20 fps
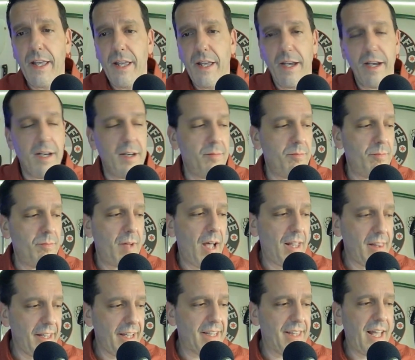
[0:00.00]
Um, I
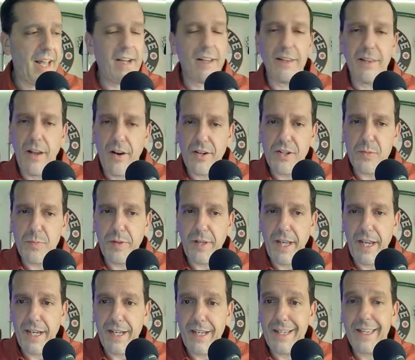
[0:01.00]
like that. A large
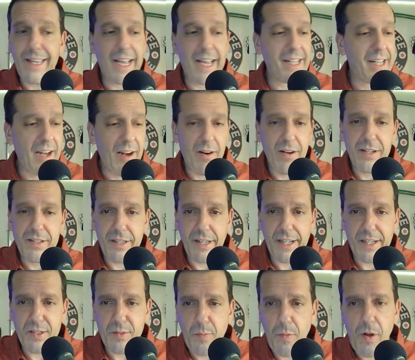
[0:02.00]
blade that carries like
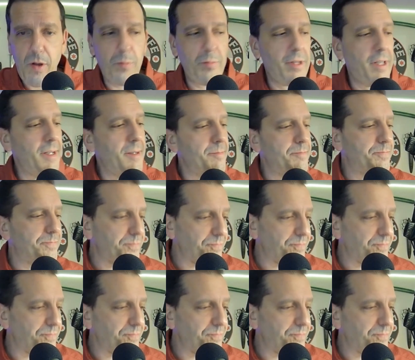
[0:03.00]
a small blade.